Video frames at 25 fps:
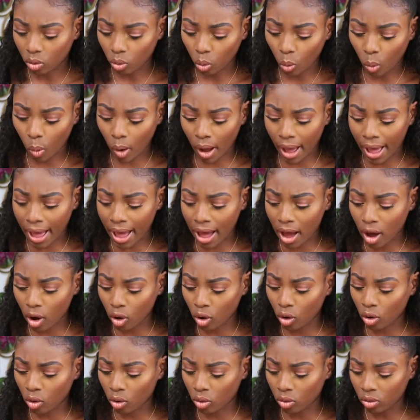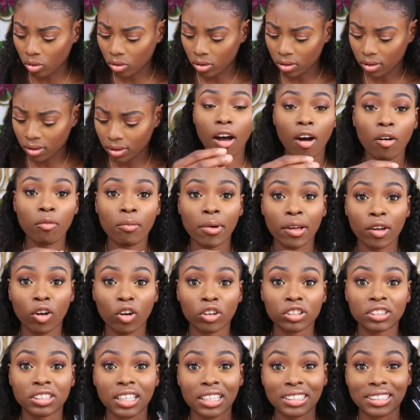Wow. Oh my
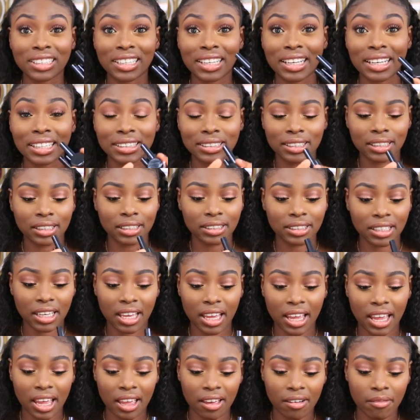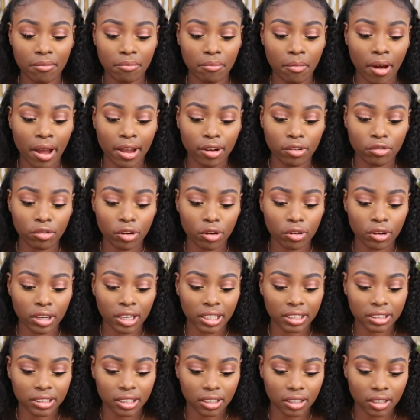gosh, there's glitters here, micro
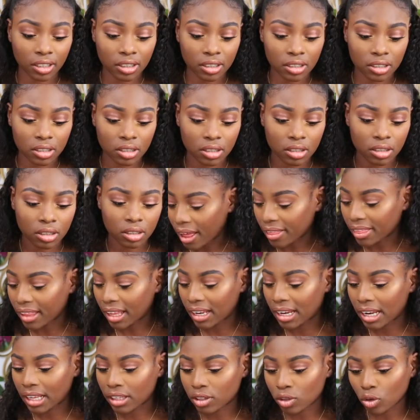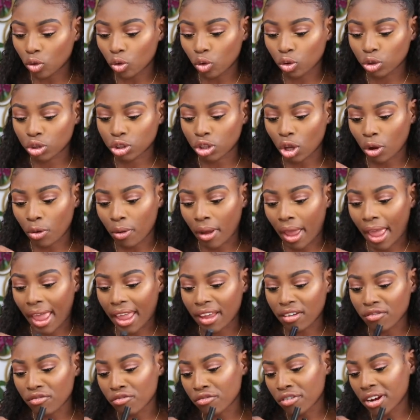glitters. And then there's also
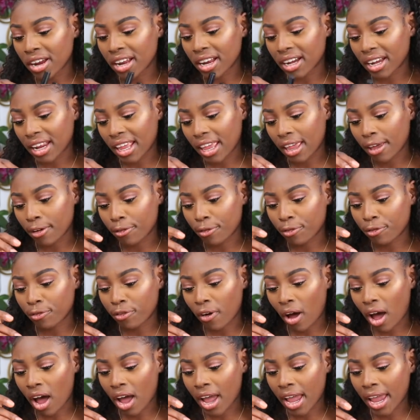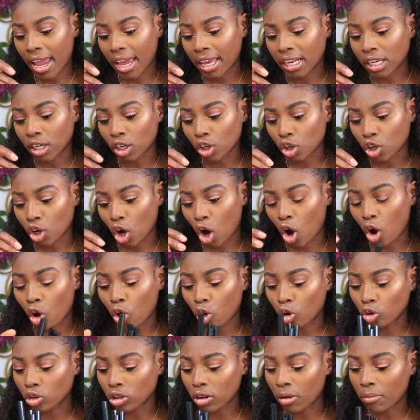a really fine
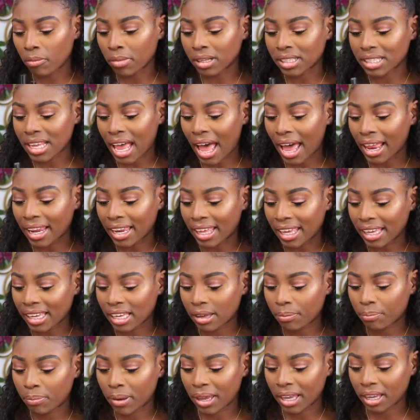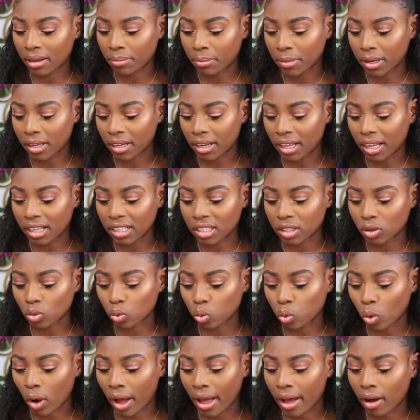gold metallic pigment as
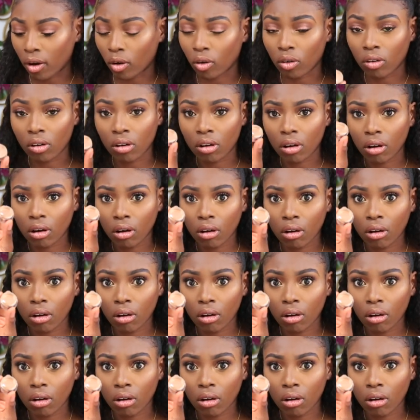well.